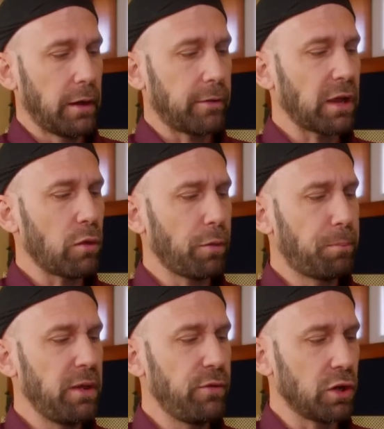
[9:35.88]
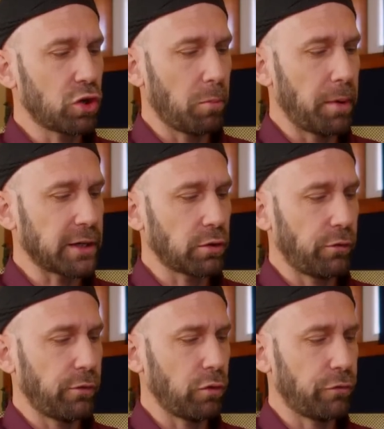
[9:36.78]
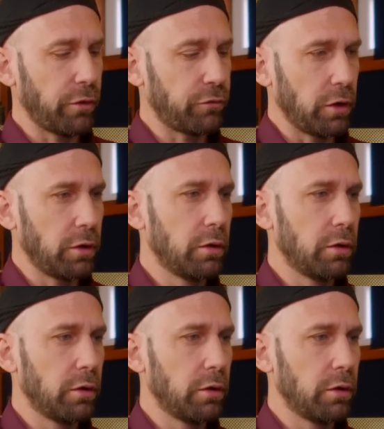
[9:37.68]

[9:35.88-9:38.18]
Let's start with the Peavey and go back to the 5150.